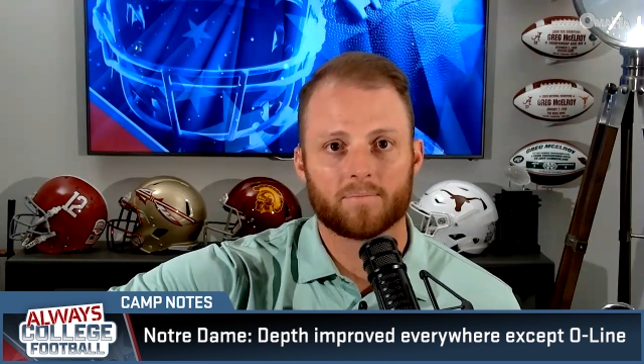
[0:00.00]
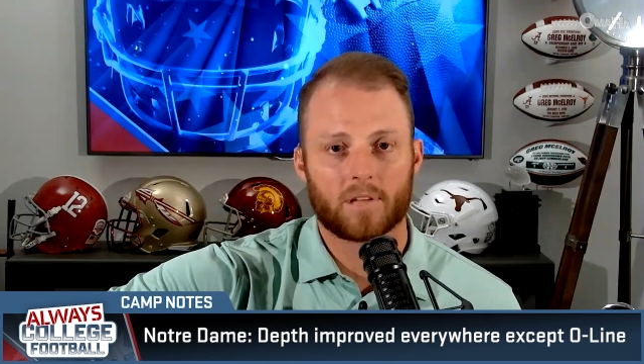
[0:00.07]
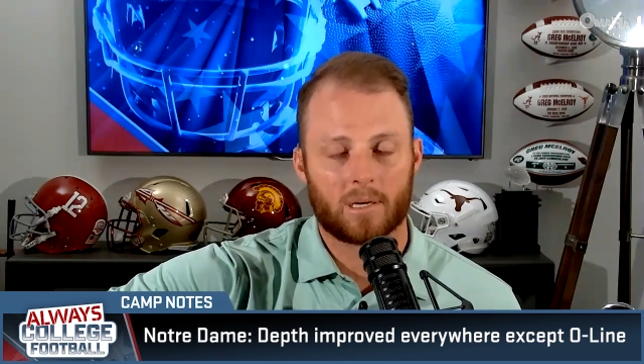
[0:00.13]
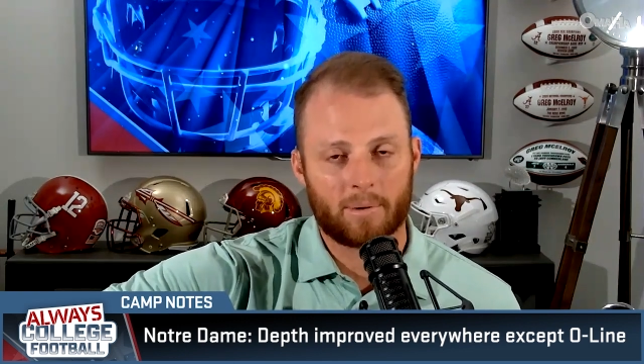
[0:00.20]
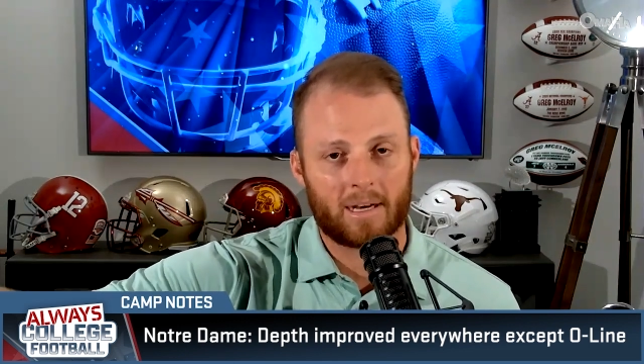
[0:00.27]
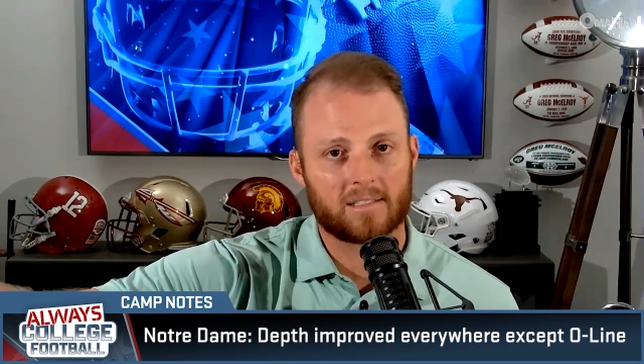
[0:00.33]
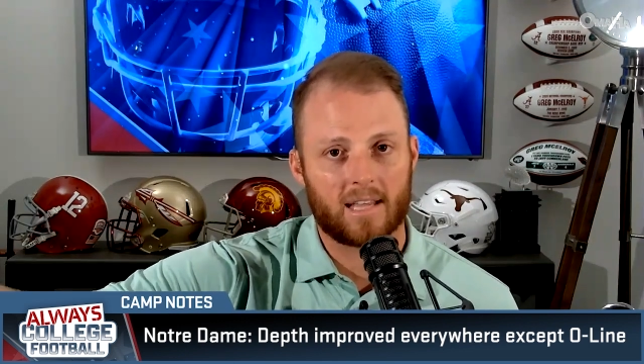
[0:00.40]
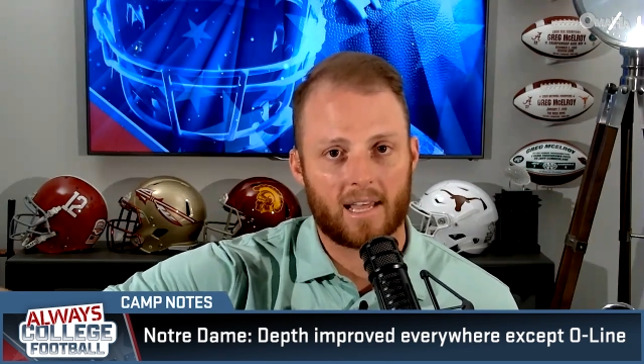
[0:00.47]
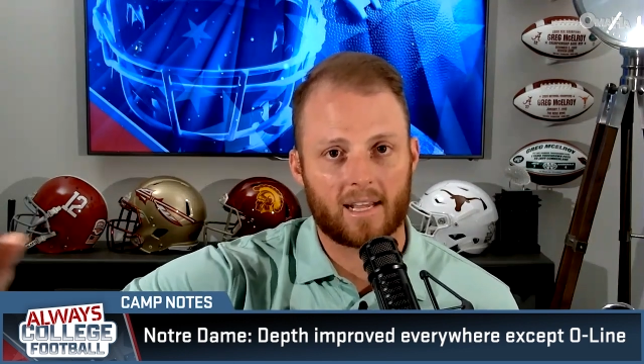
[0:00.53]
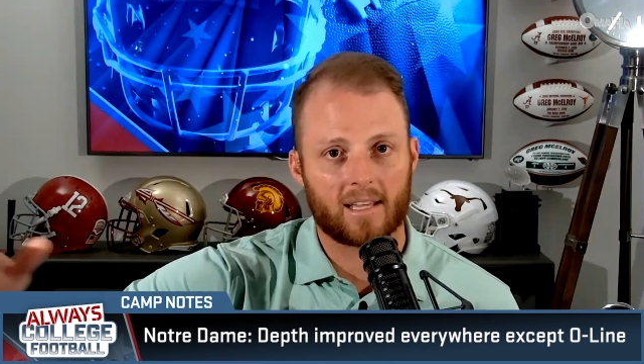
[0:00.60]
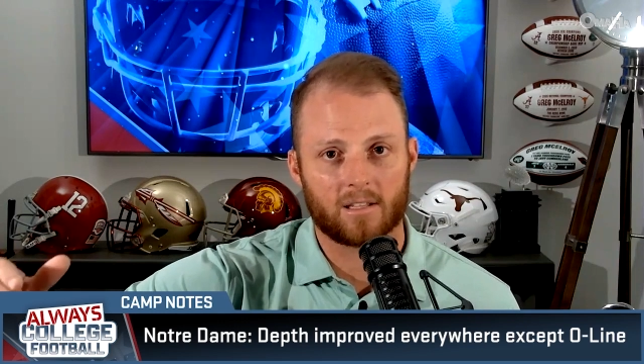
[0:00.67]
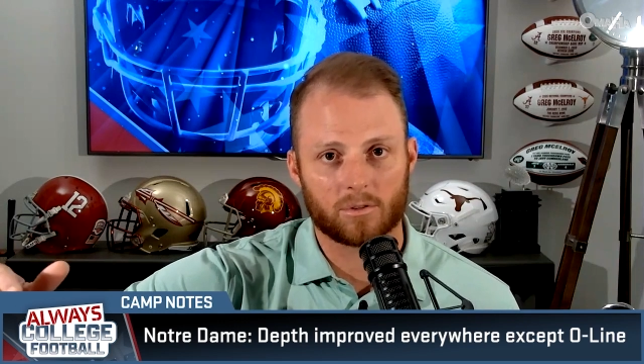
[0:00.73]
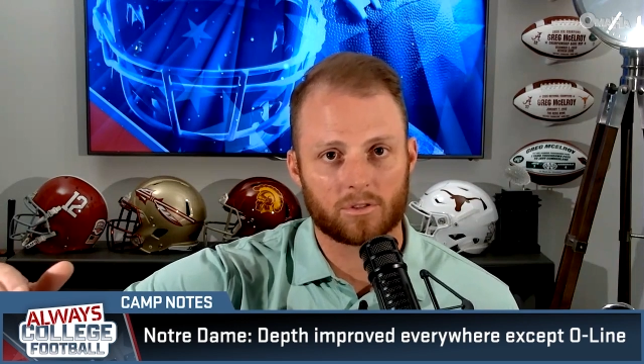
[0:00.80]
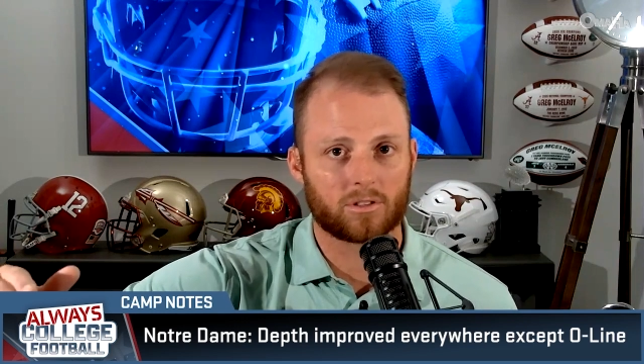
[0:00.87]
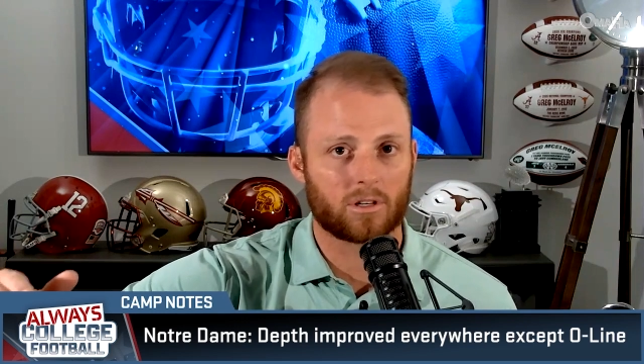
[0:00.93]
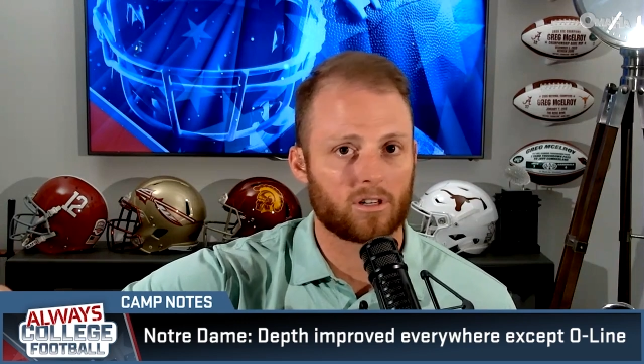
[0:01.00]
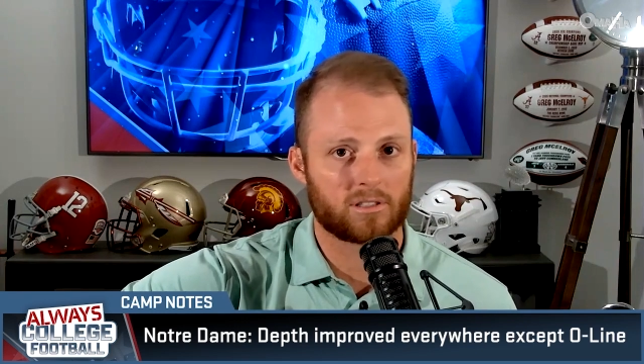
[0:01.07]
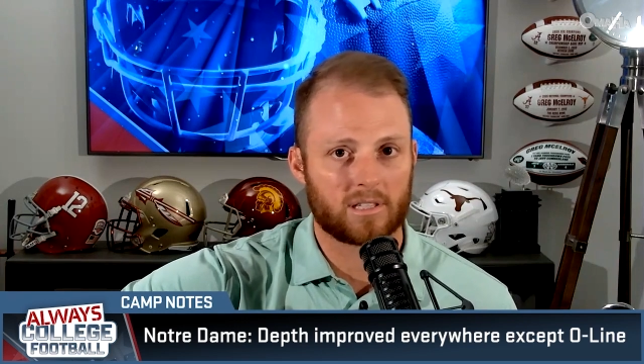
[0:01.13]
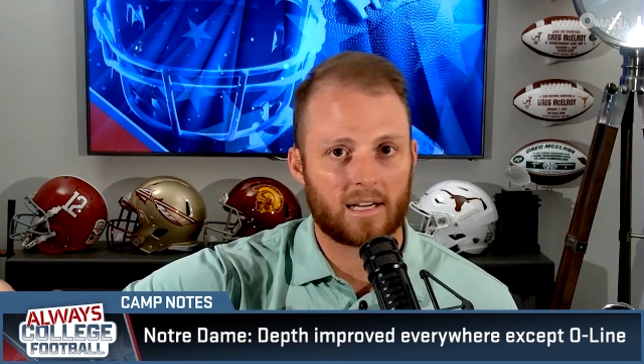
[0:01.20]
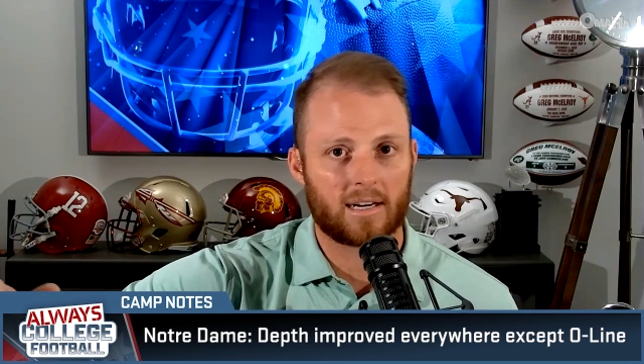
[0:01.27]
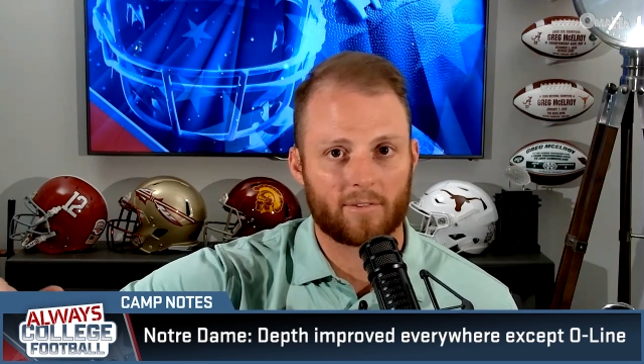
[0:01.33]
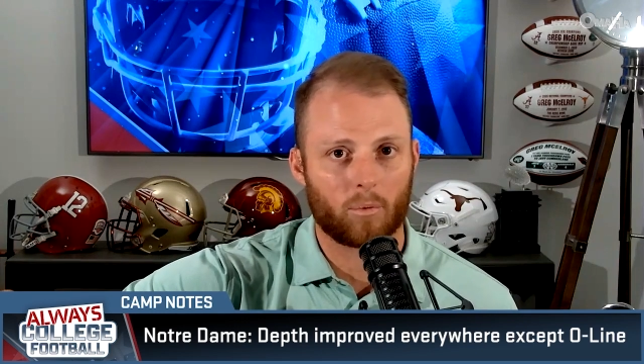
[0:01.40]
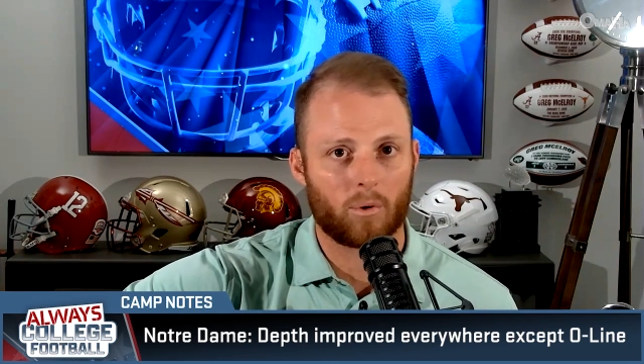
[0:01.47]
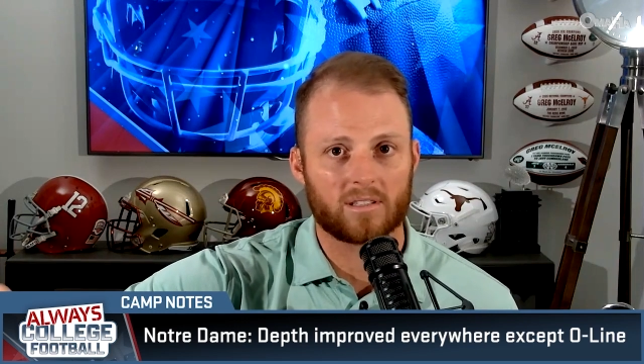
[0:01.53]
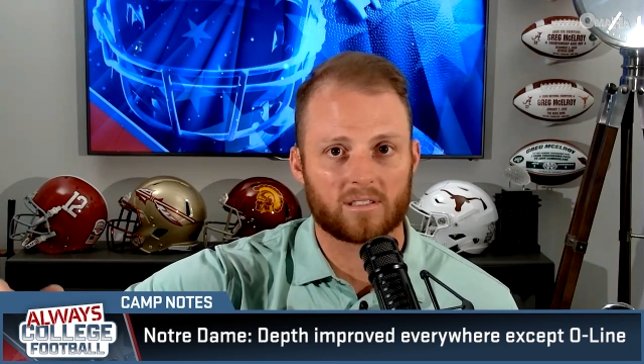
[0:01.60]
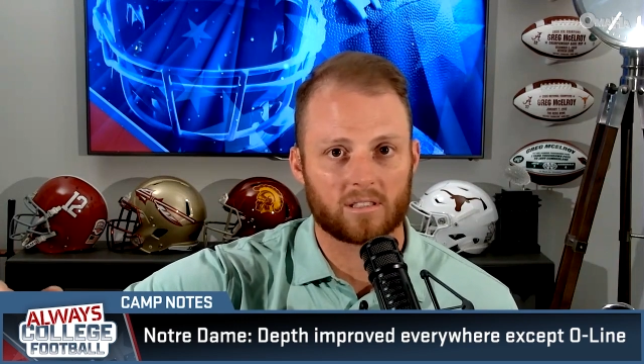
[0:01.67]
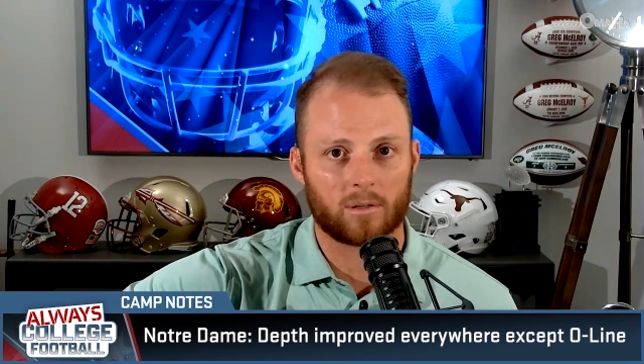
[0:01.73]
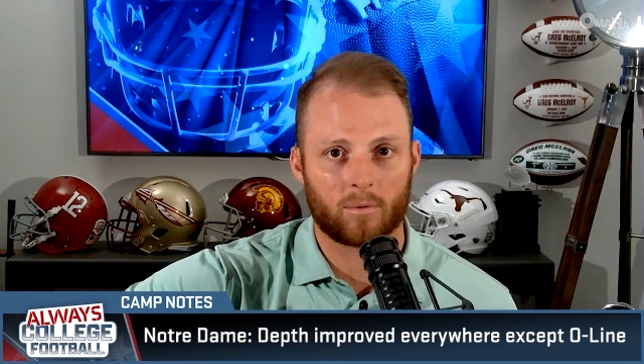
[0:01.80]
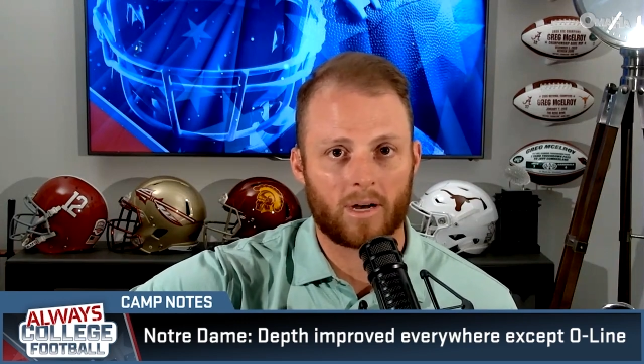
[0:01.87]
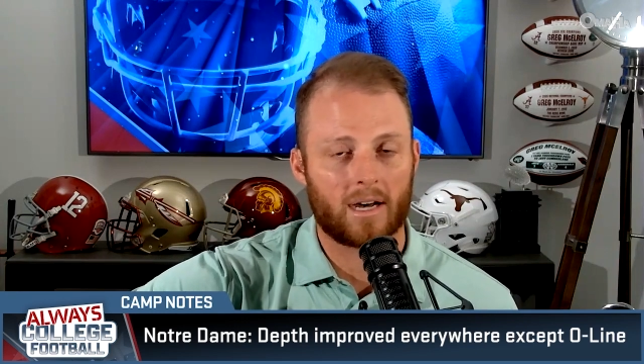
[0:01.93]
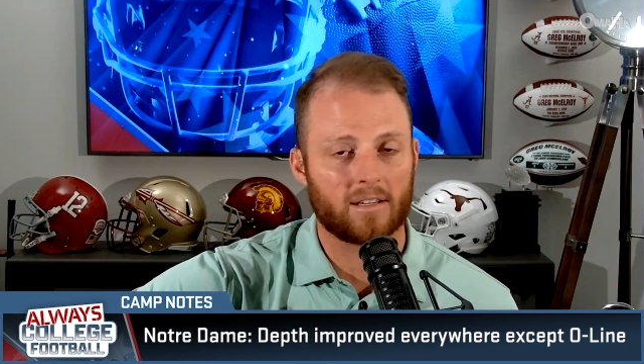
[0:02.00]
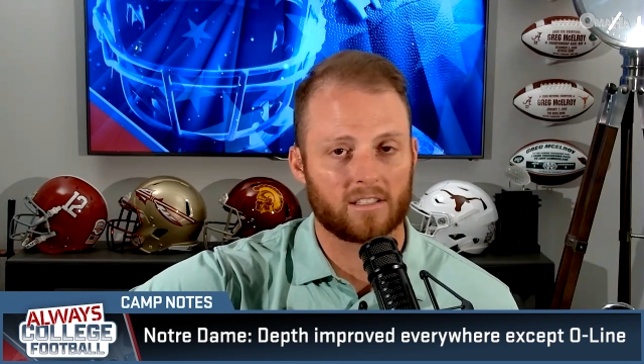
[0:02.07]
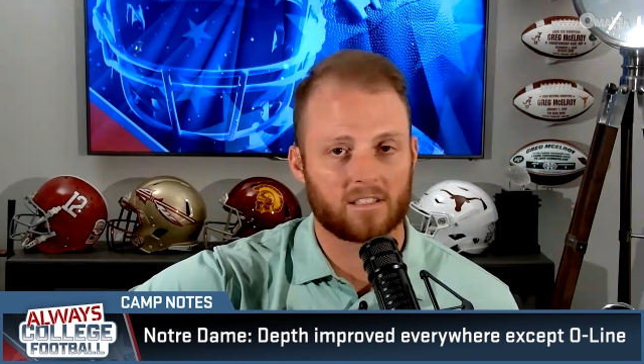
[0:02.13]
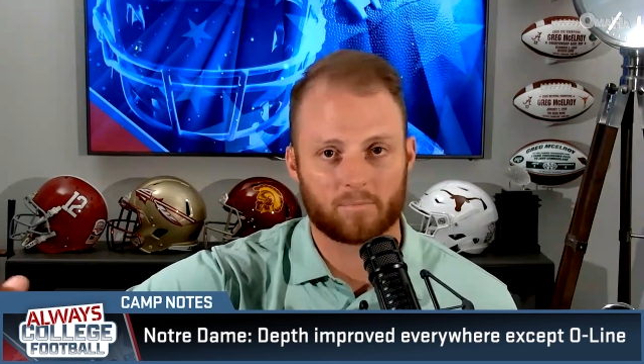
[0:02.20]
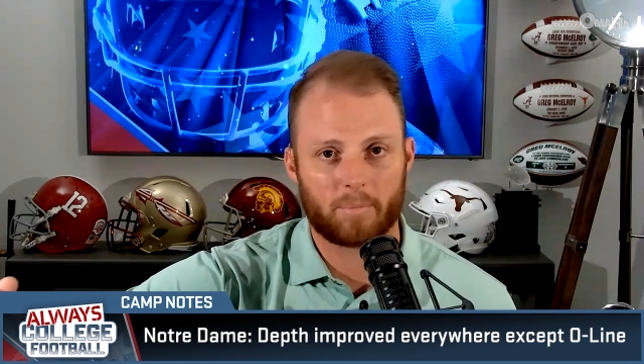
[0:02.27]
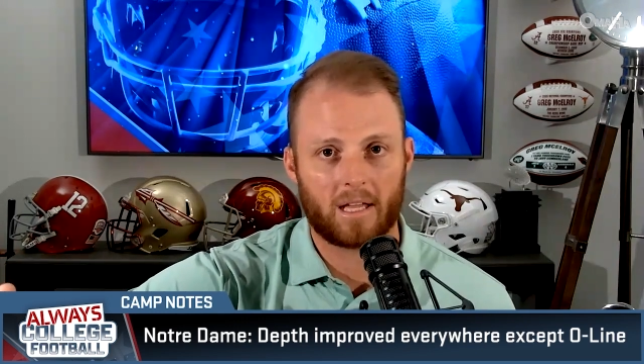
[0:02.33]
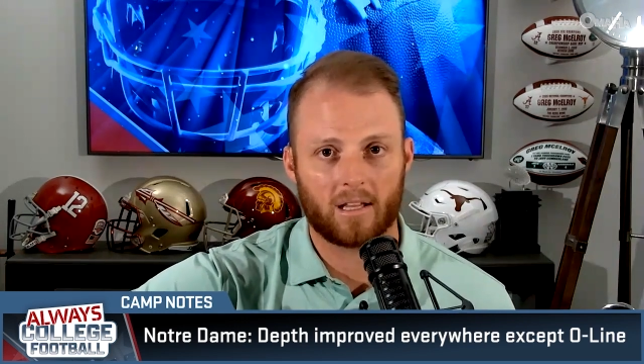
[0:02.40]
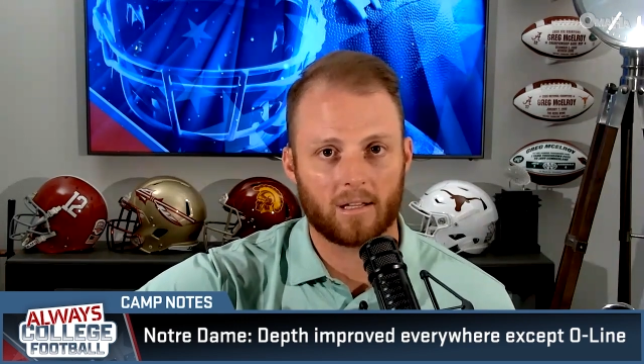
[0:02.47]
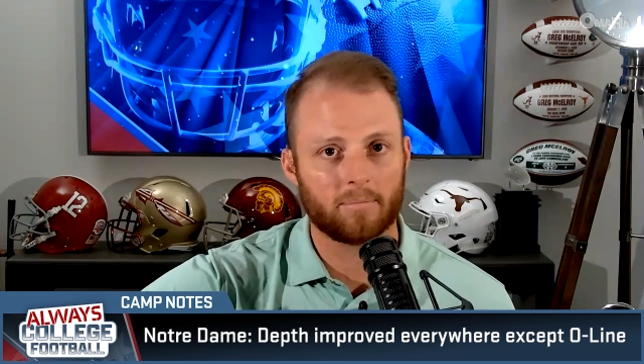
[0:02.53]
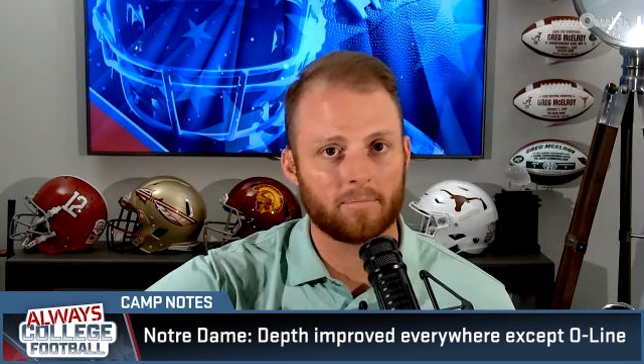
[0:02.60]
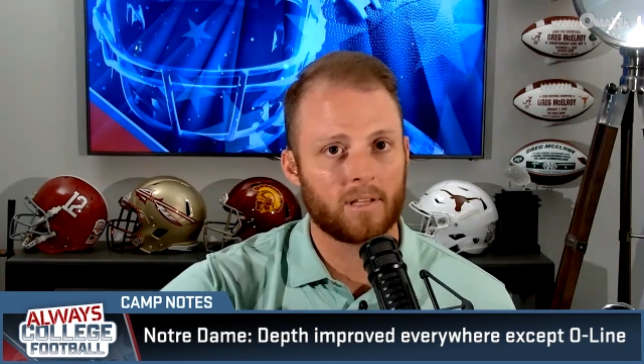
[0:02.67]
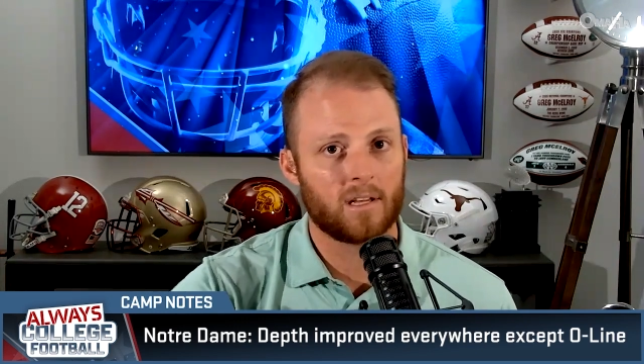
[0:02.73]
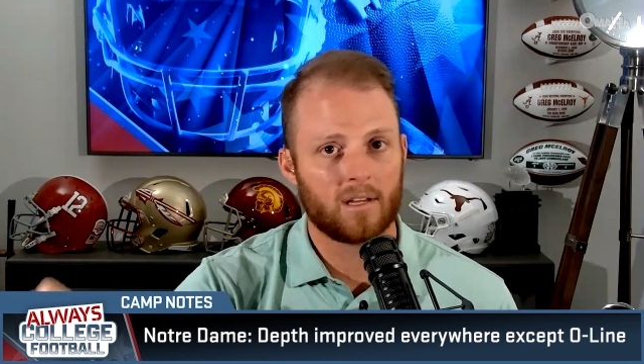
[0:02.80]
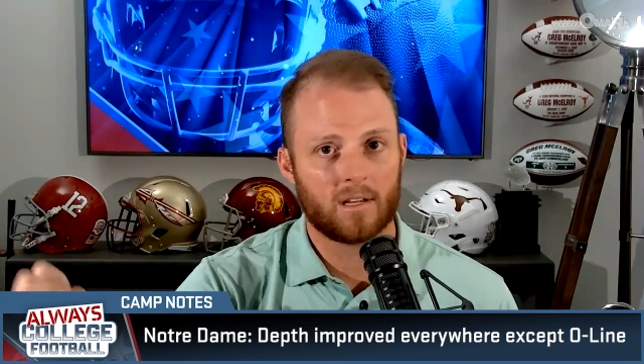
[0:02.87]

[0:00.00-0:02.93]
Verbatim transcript: about taking those starters out every once in a while to spell them,